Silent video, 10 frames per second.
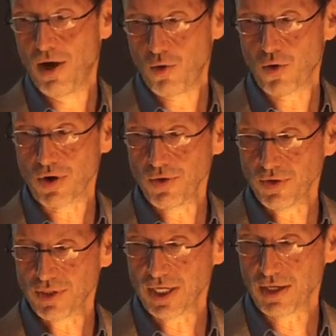Or you
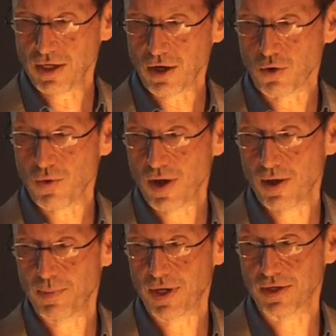could say no,
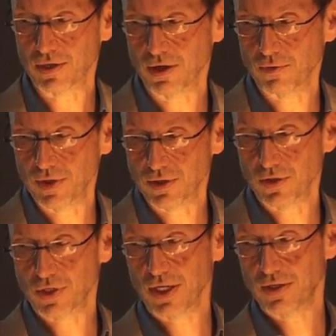because art
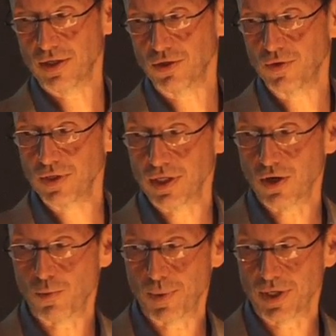research has an intrinsic
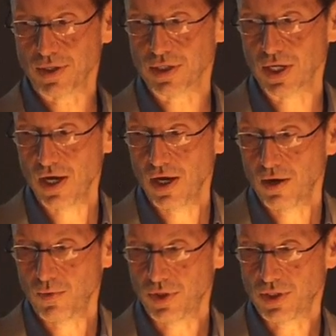openness
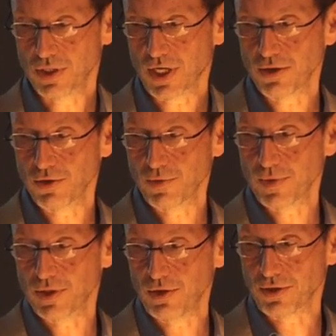which is either the
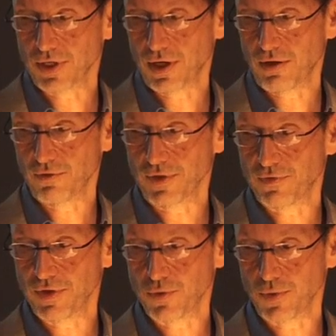result of
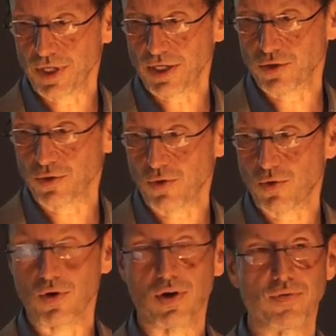its visual nature
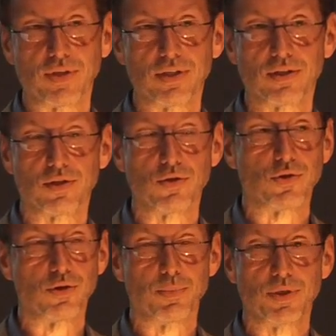or of its
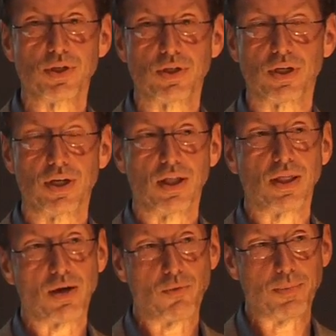institutional position, and that
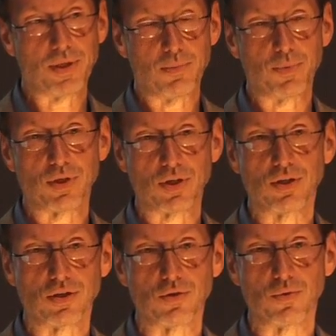that would be the
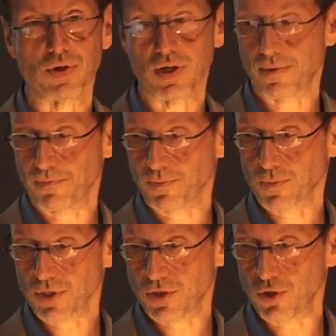position to, um,
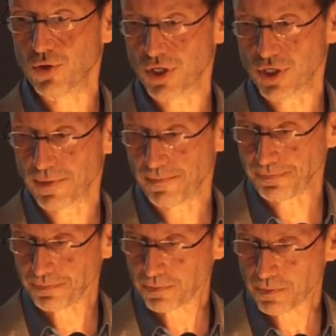to nourish.
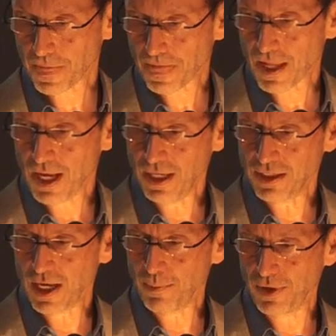An
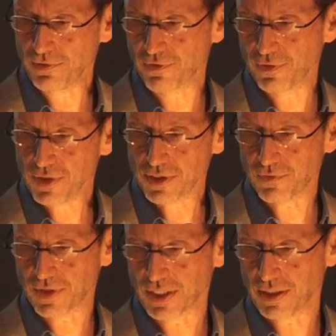example of the first
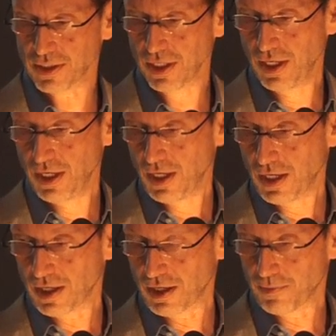of these
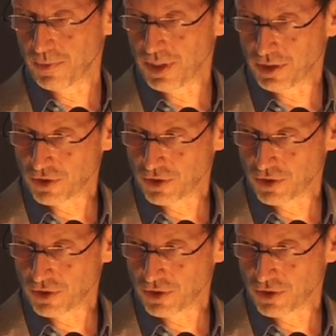um, is